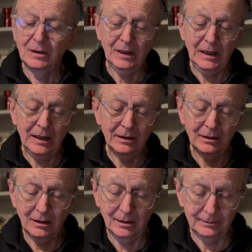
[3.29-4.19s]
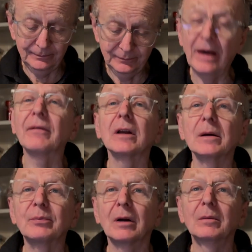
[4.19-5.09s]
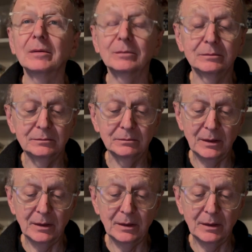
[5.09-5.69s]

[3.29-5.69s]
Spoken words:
and I've got a problem.